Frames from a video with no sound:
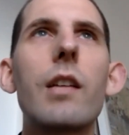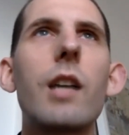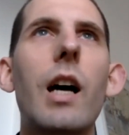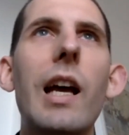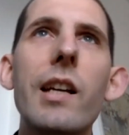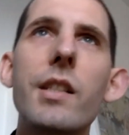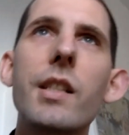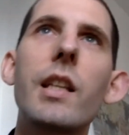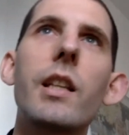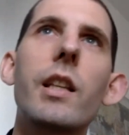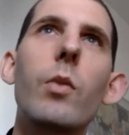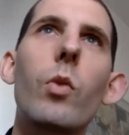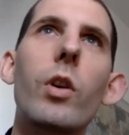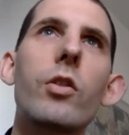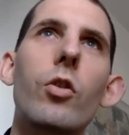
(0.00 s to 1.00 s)
I accidentally
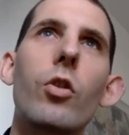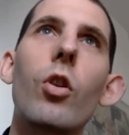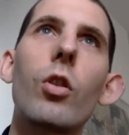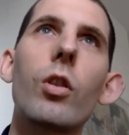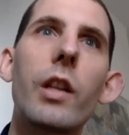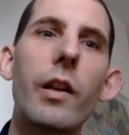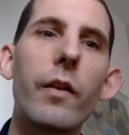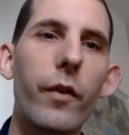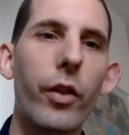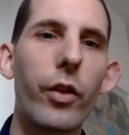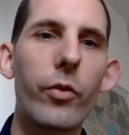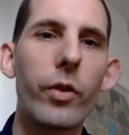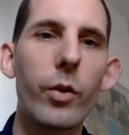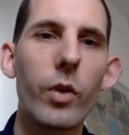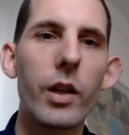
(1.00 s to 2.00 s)
went on holiday for
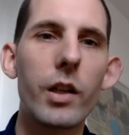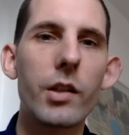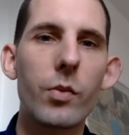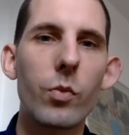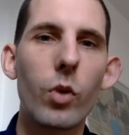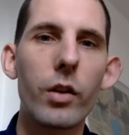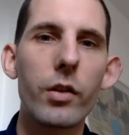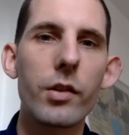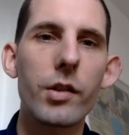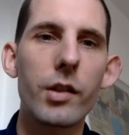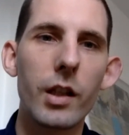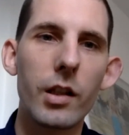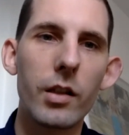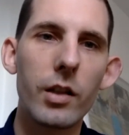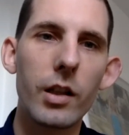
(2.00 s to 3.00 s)
3 weeks once
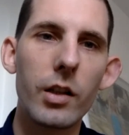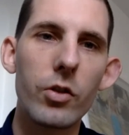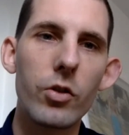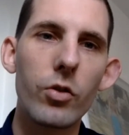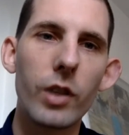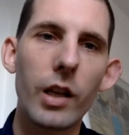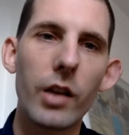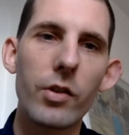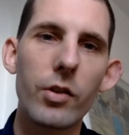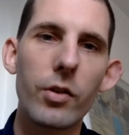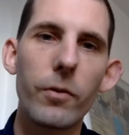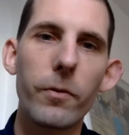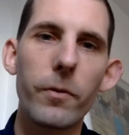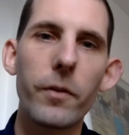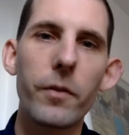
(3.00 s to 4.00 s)
in
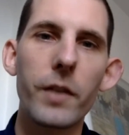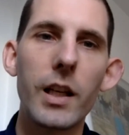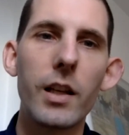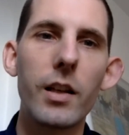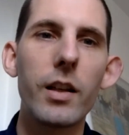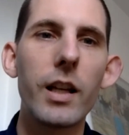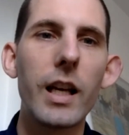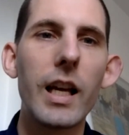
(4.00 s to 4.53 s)
2015,